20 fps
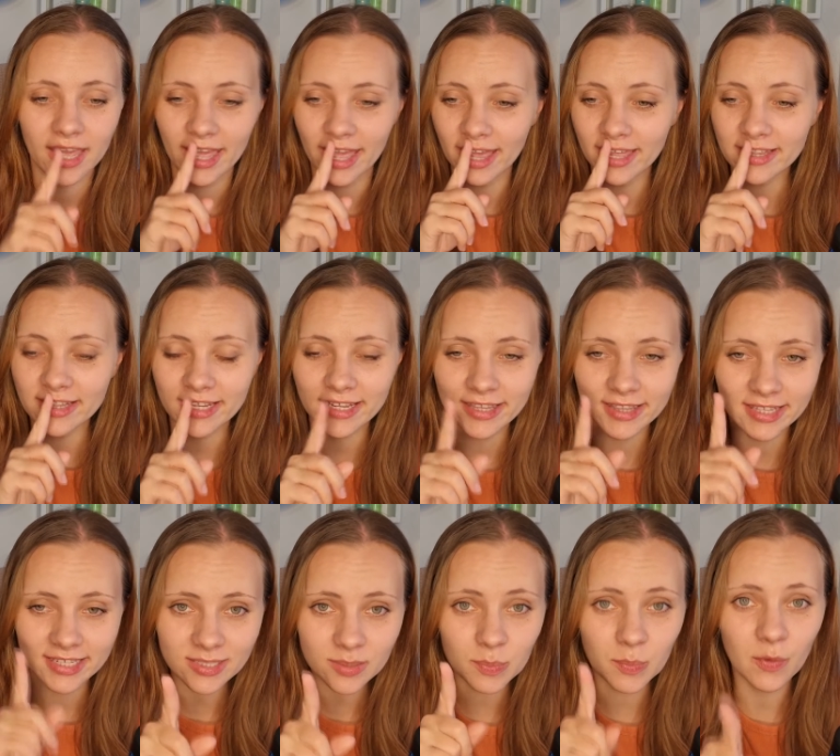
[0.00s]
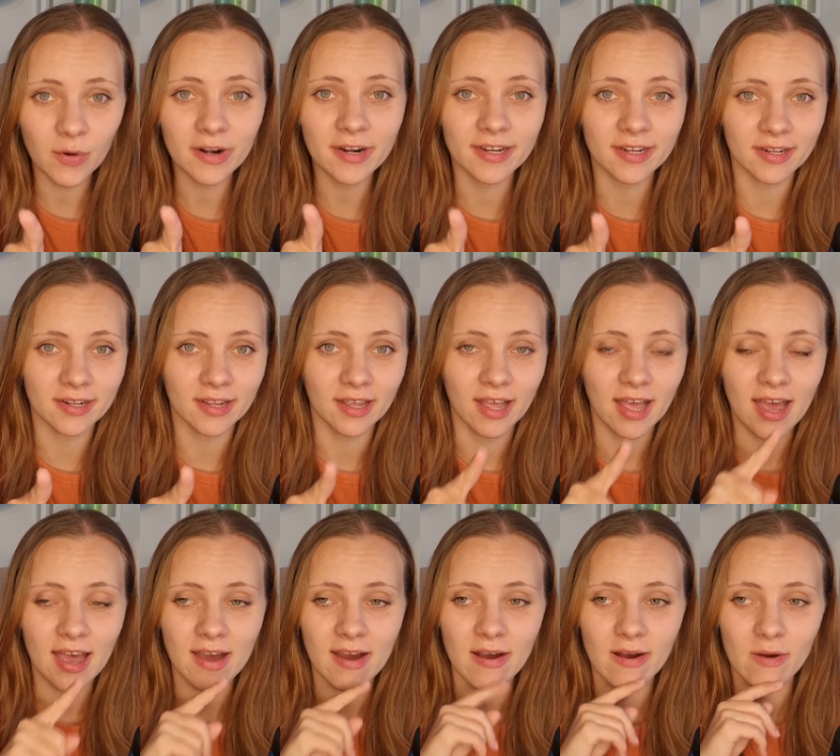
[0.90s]
And like this morning,
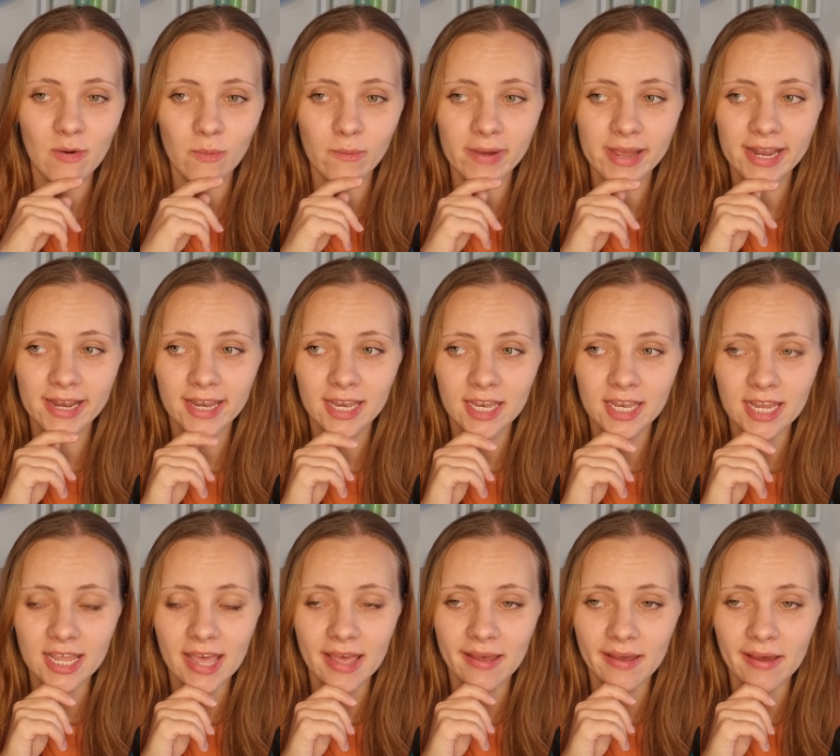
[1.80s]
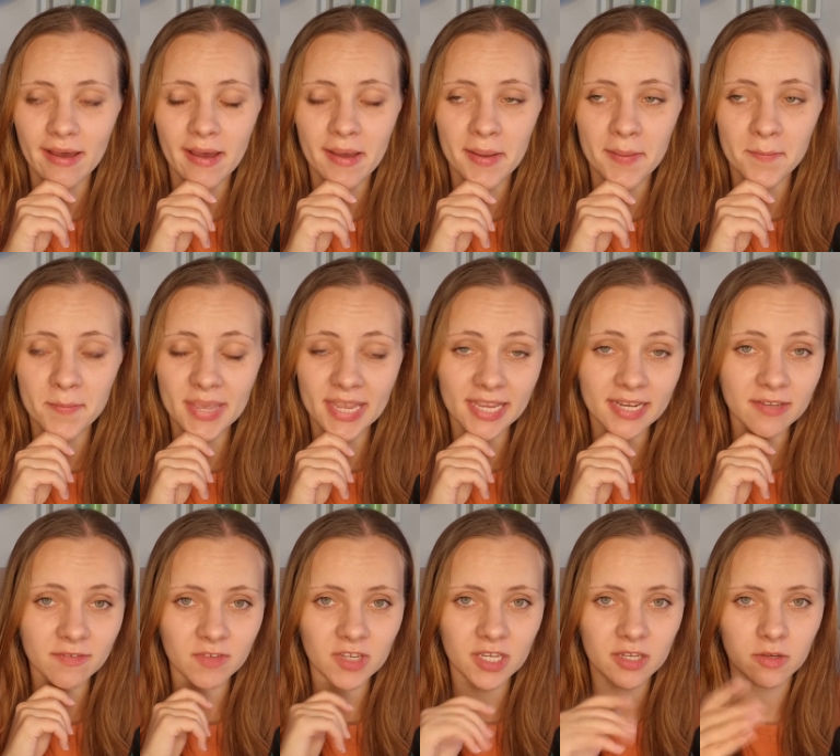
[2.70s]
when I made
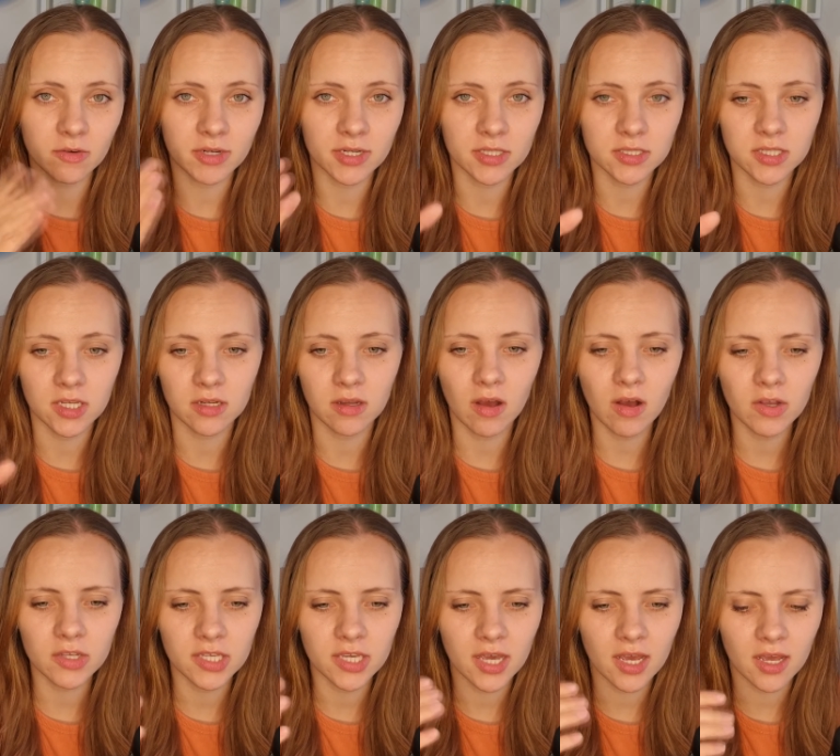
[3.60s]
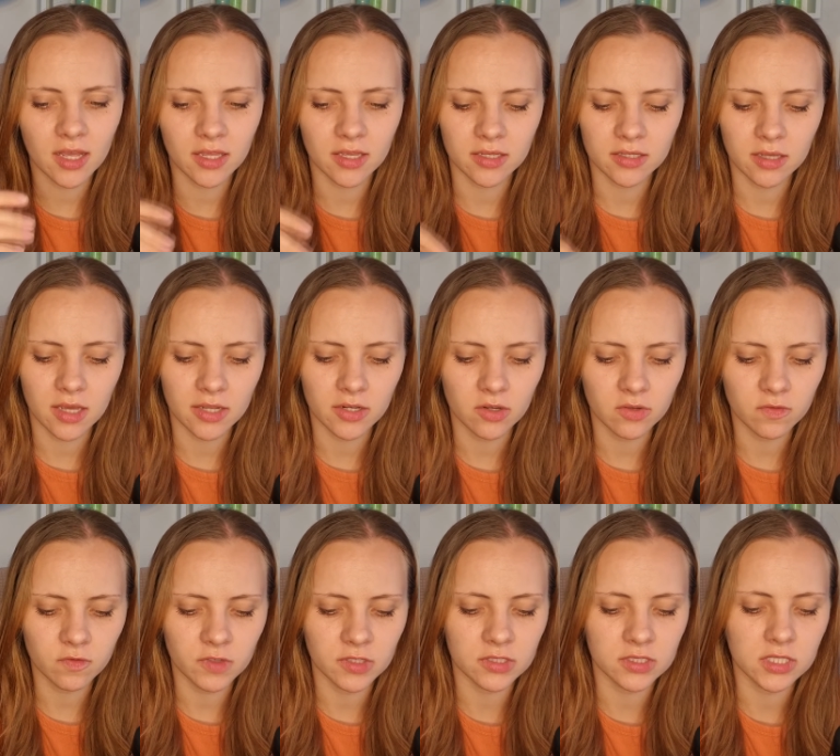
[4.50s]
a video and I said, oh yeah, I, I
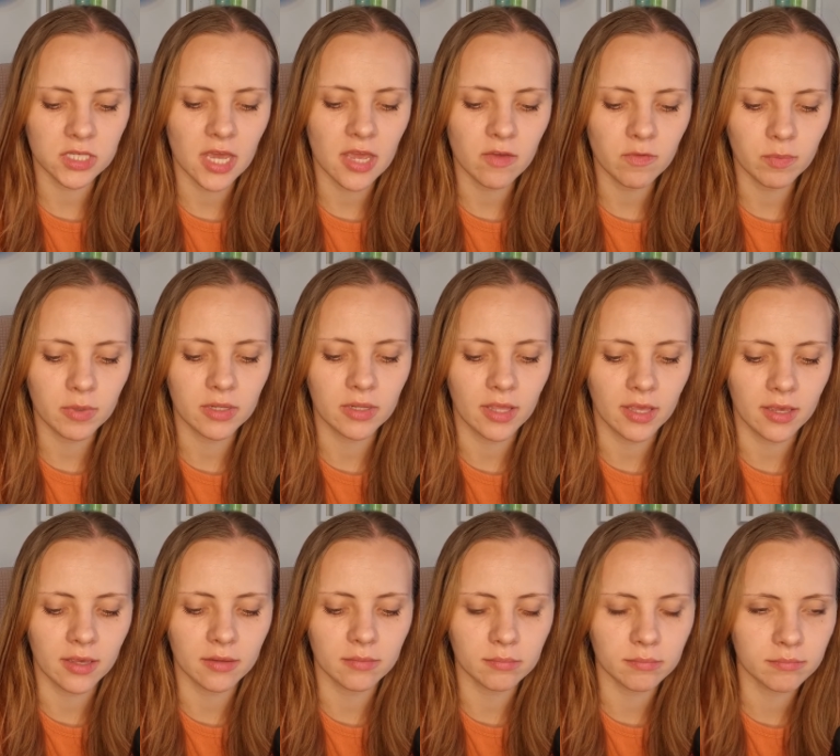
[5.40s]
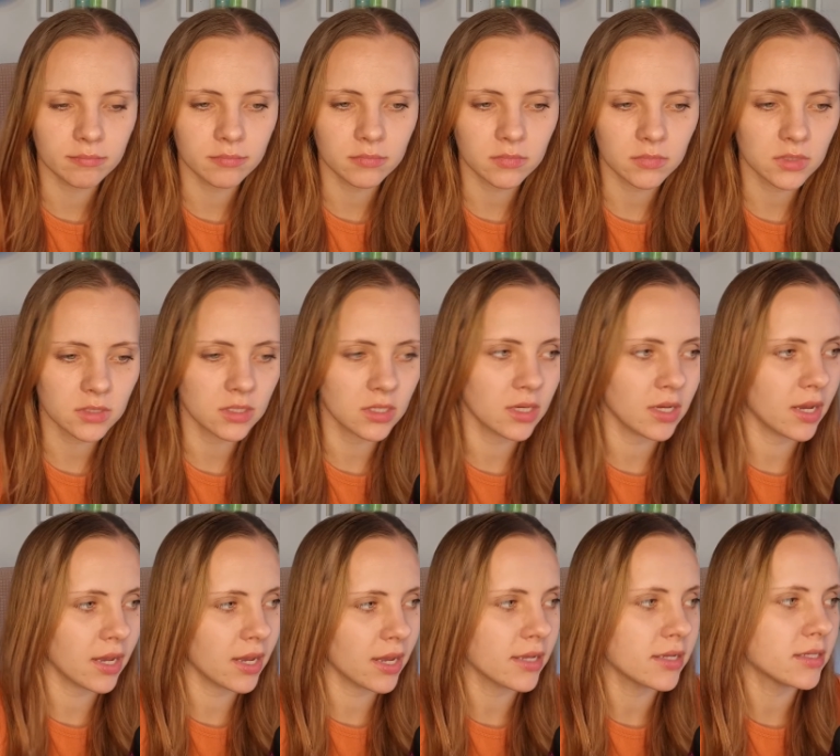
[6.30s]
don't feel safe, but like
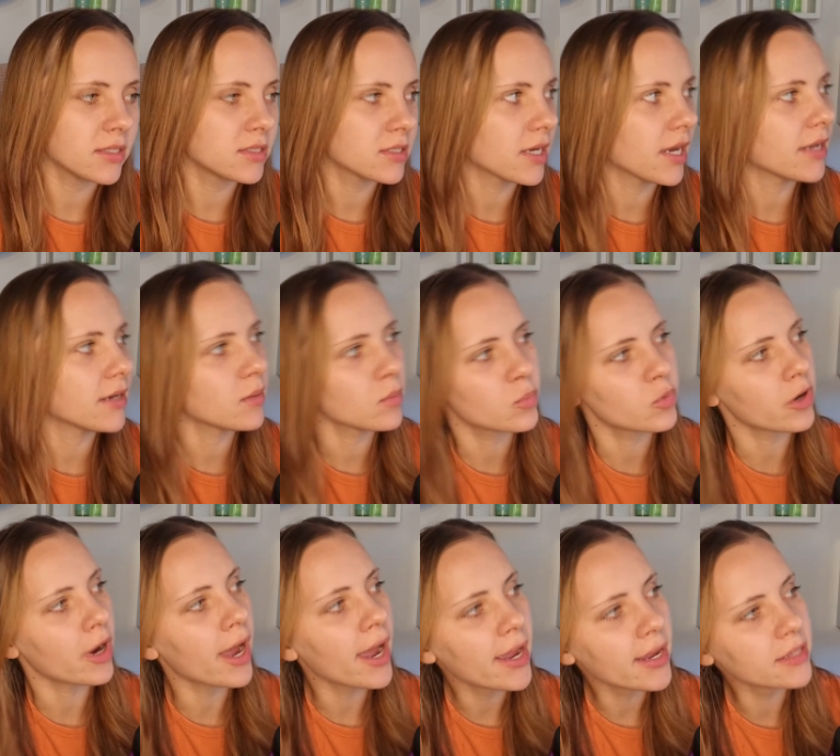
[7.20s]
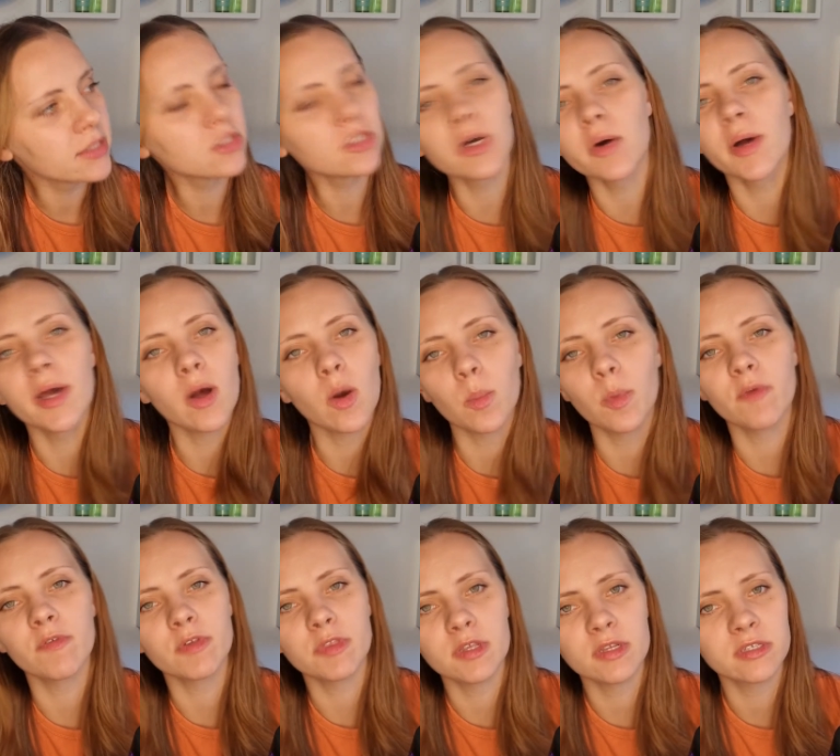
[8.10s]
it, it's kind of bright, so I hope
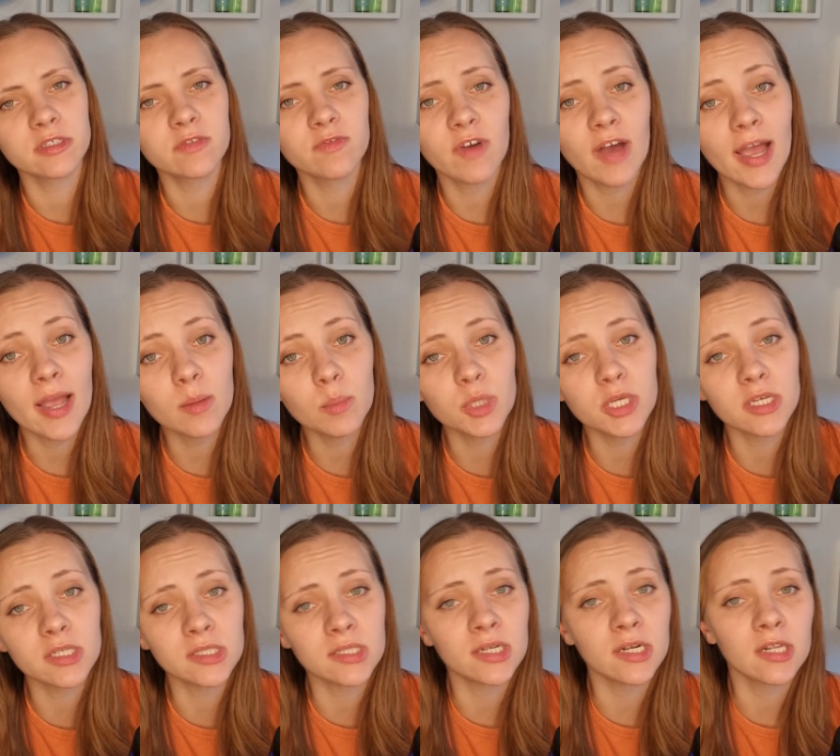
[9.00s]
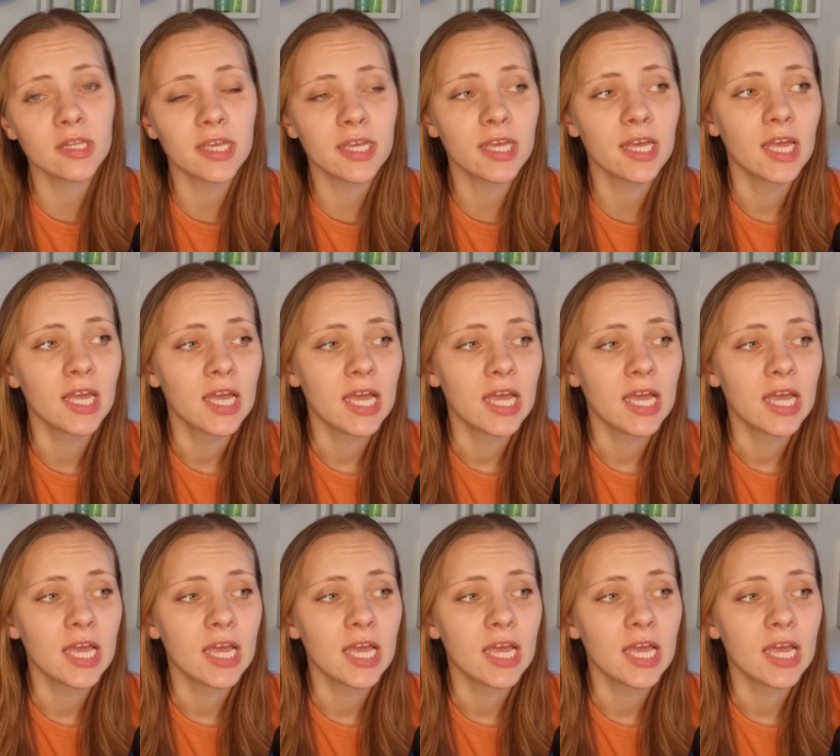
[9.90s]
everything is fine because there are like